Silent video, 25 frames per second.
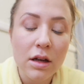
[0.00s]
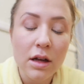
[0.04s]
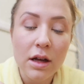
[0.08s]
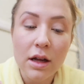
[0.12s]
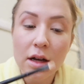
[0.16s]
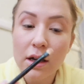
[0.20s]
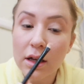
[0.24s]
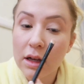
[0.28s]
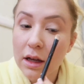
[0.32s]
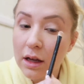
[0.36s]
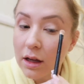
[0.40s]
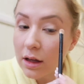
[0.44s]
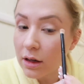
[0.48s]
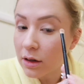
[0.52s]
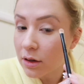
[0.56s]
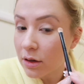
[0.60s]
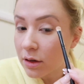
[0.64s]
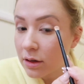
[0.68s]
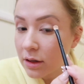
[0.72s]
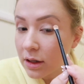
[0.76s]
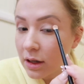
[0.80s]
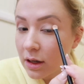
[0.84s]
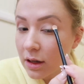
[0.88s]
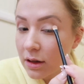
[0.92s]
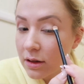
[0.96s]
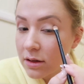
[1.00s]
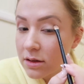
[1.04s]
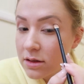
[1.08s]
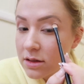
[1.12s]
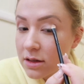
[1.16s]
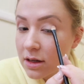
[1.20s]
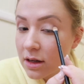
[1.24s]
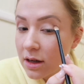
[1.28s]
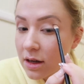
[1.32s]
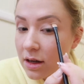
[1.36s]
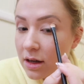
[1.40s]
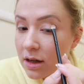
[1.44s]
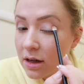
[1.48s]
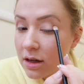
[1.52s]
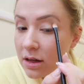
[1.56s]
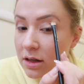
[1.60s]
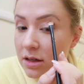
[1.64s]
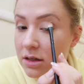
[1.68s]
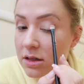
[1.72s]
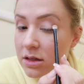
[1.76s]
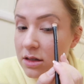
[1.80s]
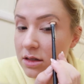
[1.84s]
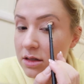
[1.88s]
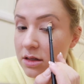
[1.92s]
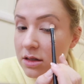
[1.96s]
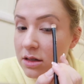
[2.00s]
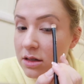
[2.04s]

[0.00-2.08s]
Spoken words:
And again on the other side.